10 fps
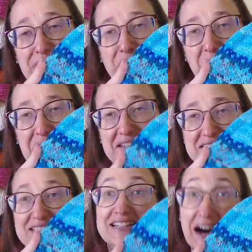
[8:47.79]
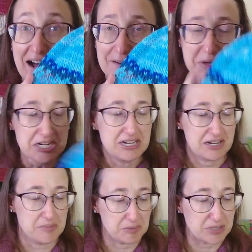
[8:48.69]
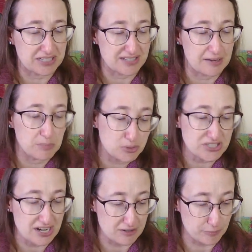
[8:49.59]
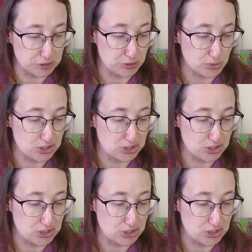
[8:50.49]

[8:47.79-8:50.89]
for this time, because I am mostly out of blues.